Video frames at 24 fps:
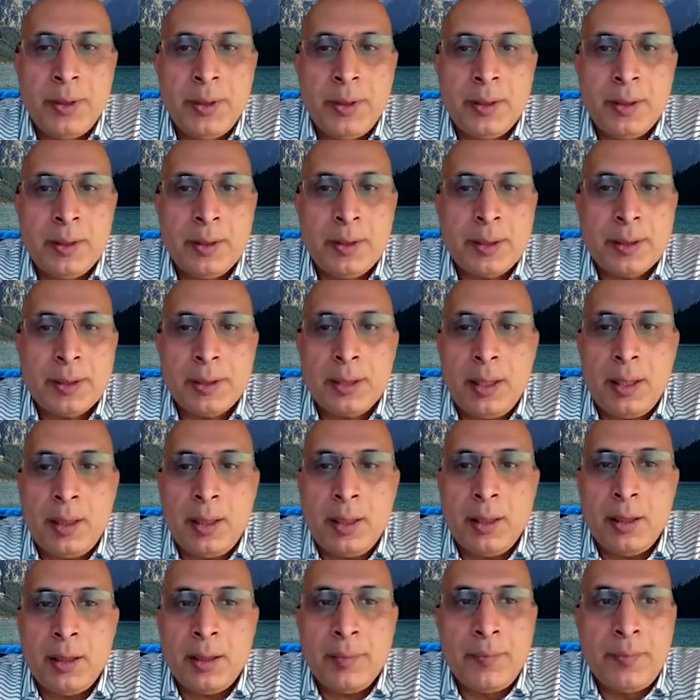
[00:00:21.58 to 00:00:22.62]
experience,
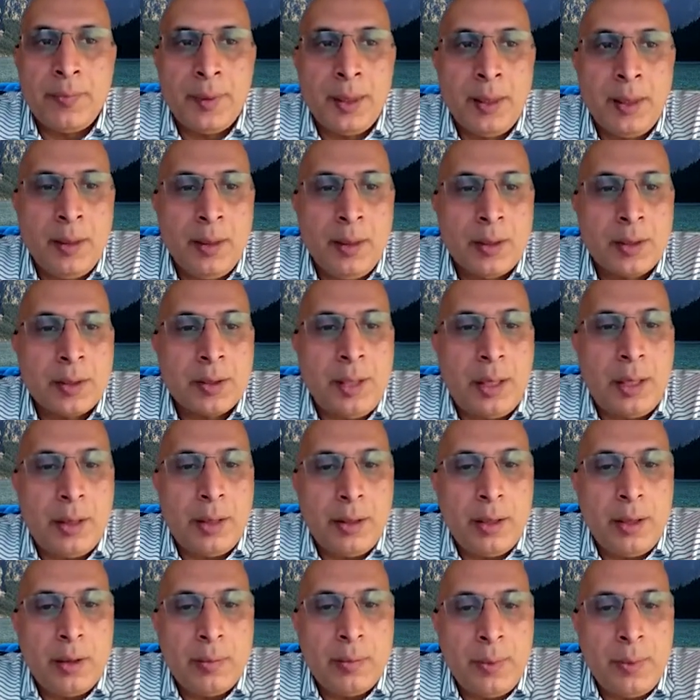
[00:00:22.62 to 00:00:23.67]
um,
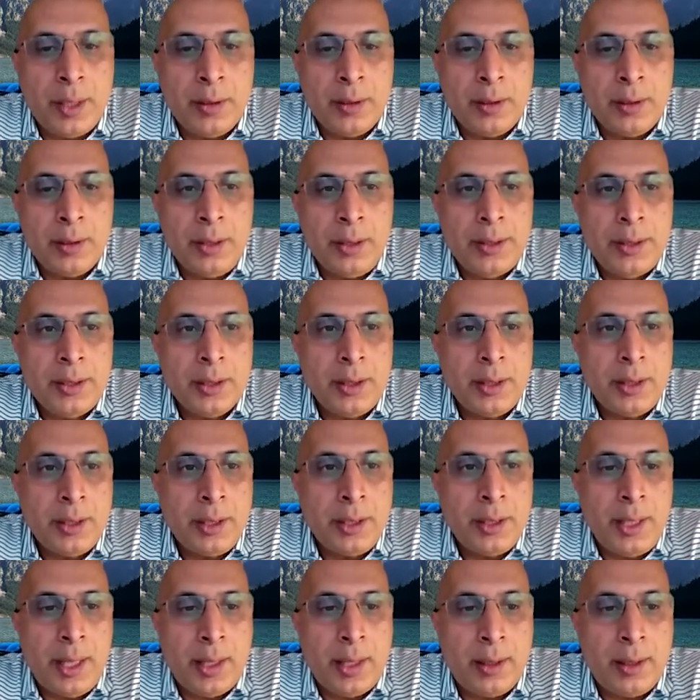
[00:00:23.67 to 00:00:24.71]
started out my early
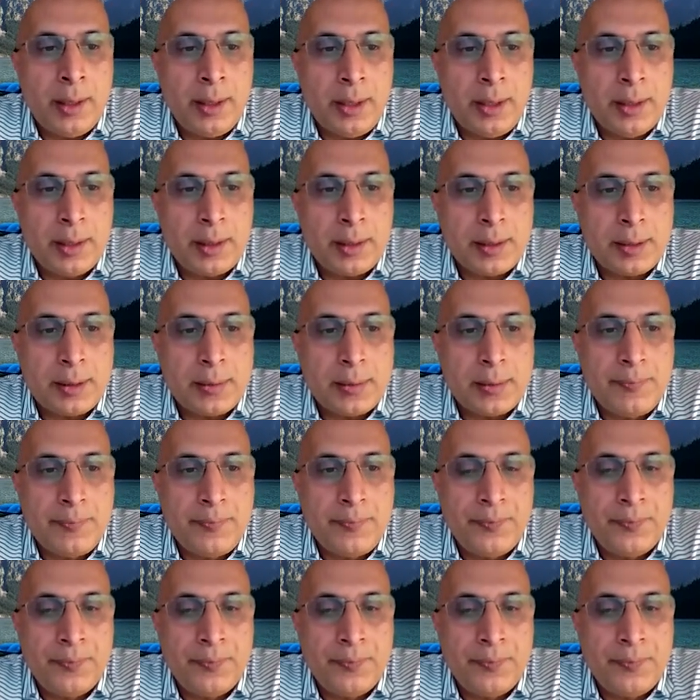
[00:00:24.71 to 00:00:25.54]
journey in analytics,